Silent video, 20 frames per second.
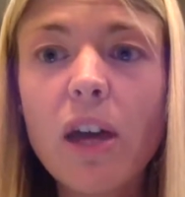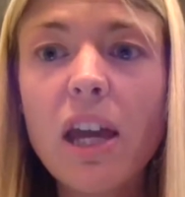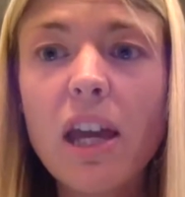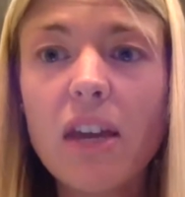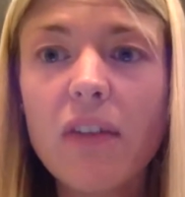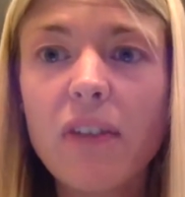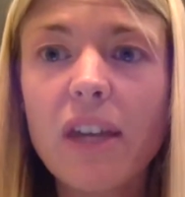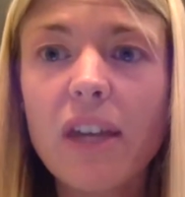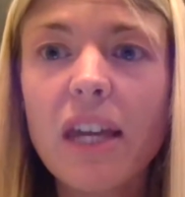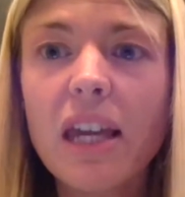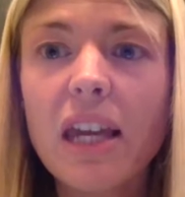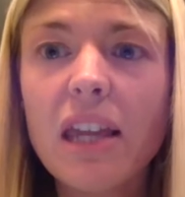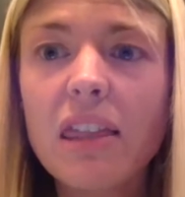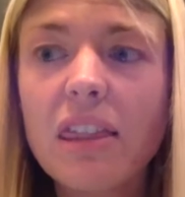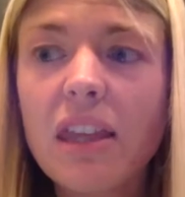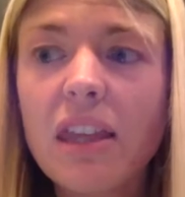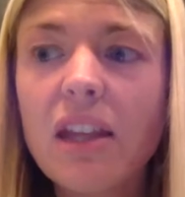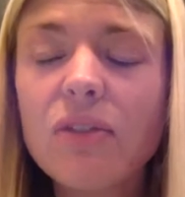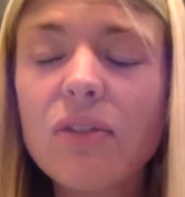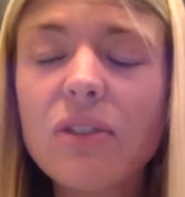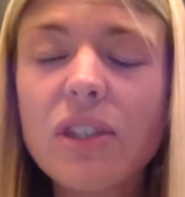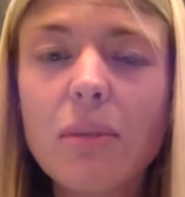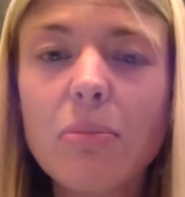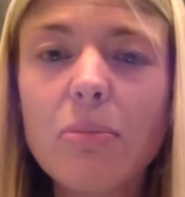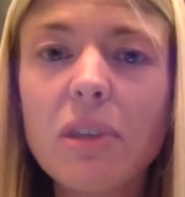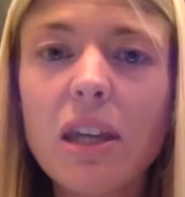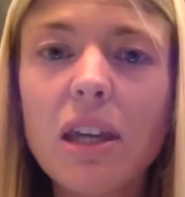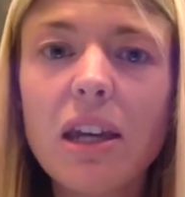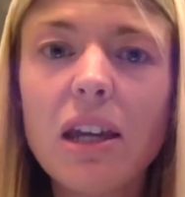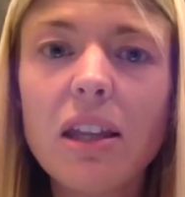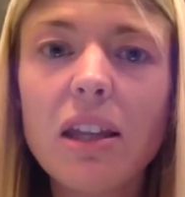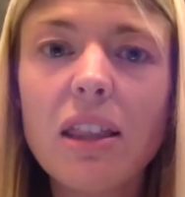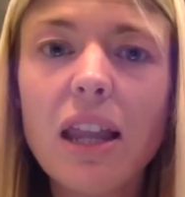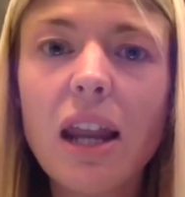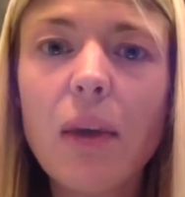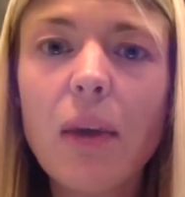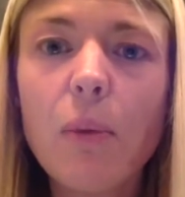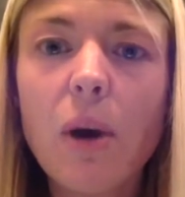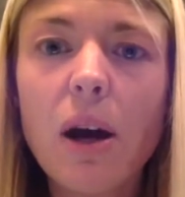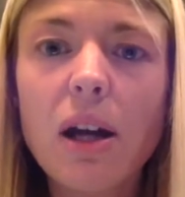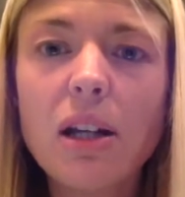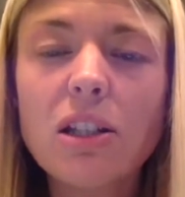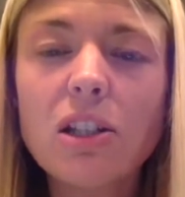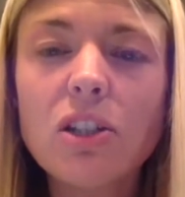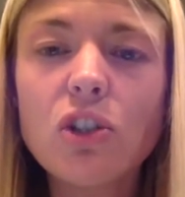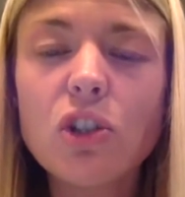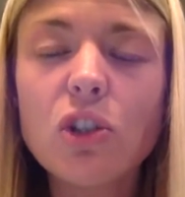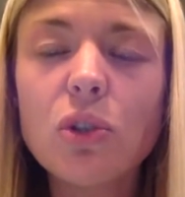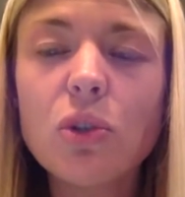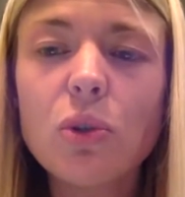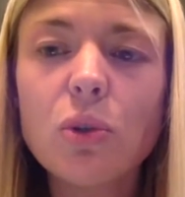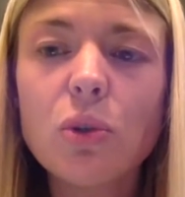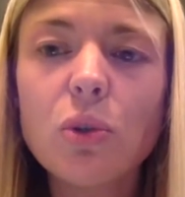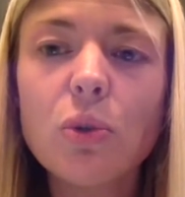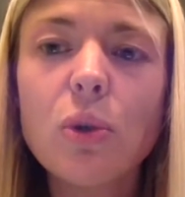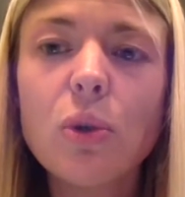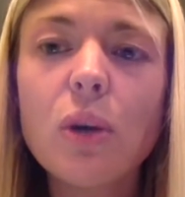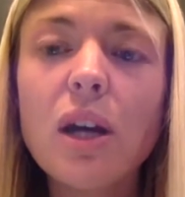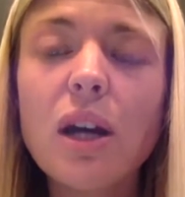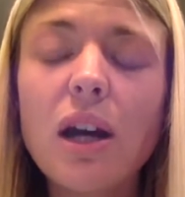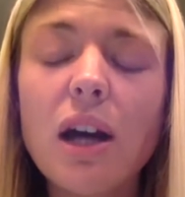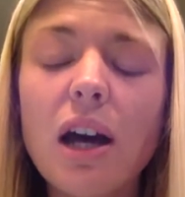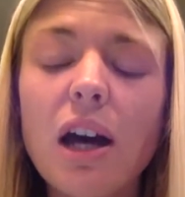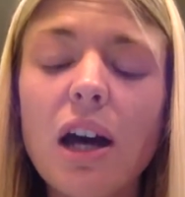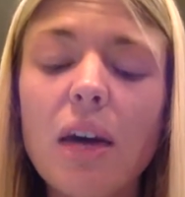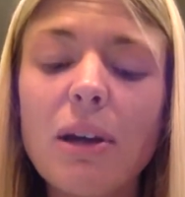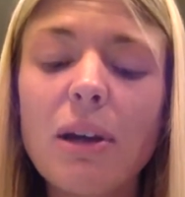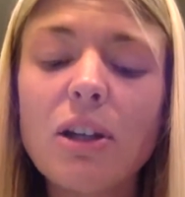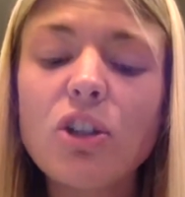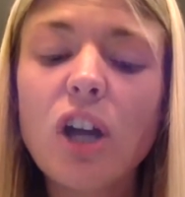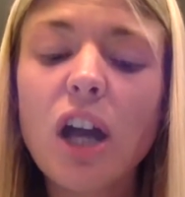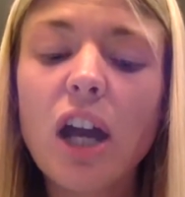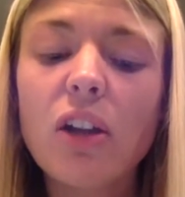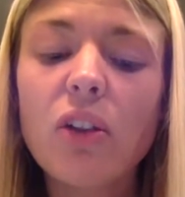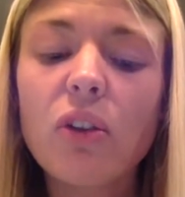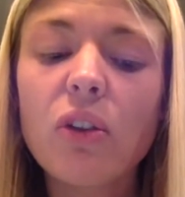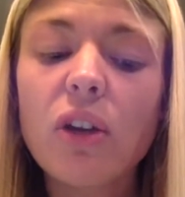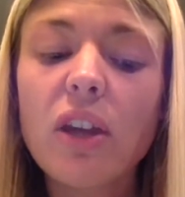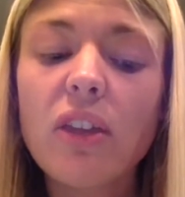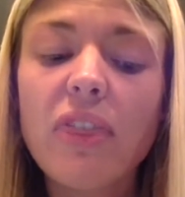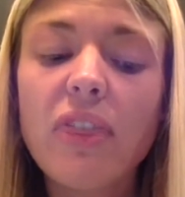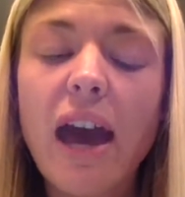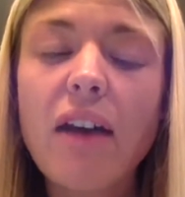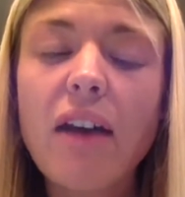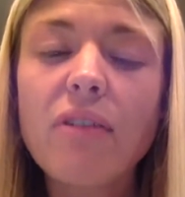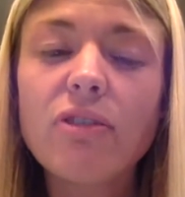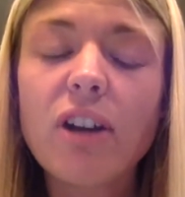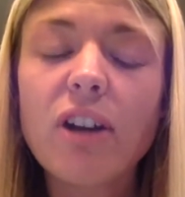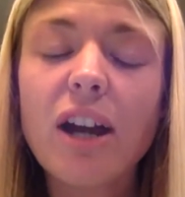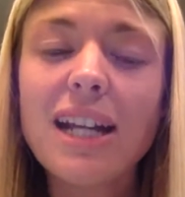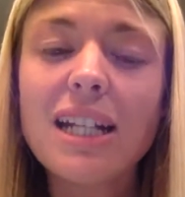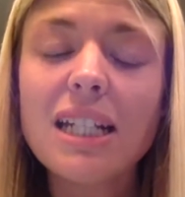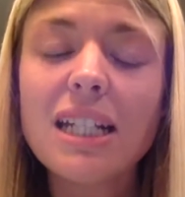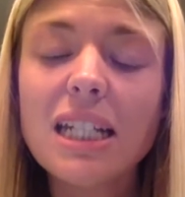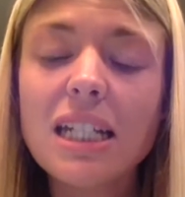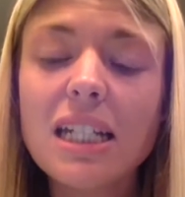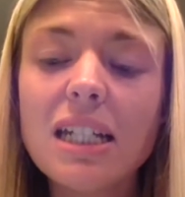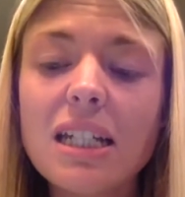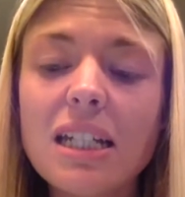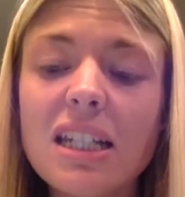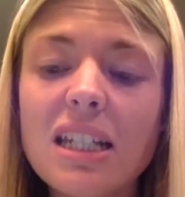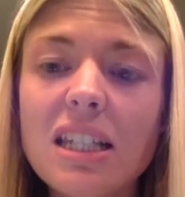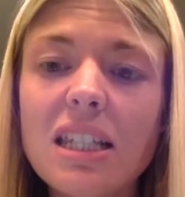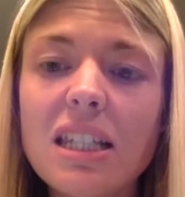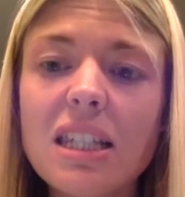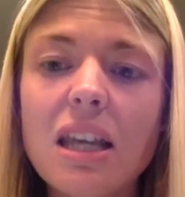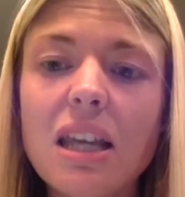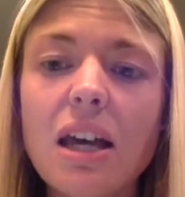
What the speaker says: If I can't think of something that I want to do, I try to look at that for ideas.